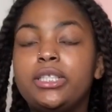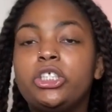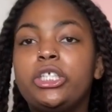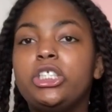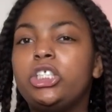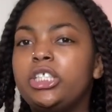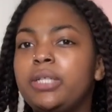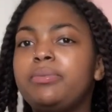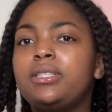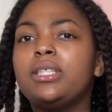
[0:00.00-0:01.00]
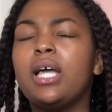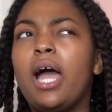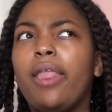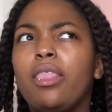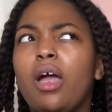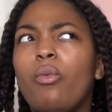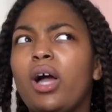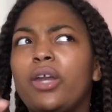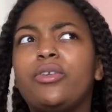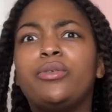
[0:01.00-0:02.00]
She ships, I
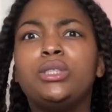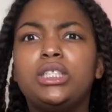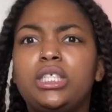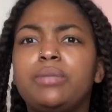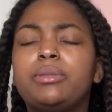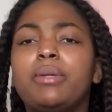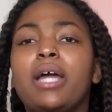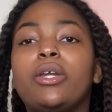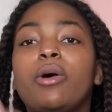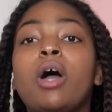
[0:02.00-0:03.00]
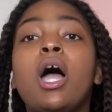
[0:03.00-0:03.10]
don't know if she ships, but I know